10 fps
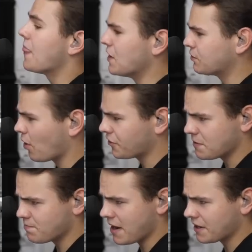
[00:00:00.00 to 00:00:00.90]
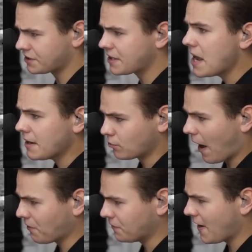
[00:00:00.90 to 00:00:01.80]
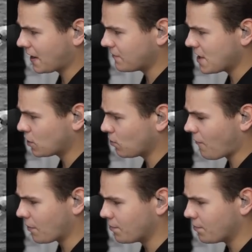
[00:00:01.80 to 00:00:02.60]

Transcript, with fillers: And this was the biggest ground effect vehicle ever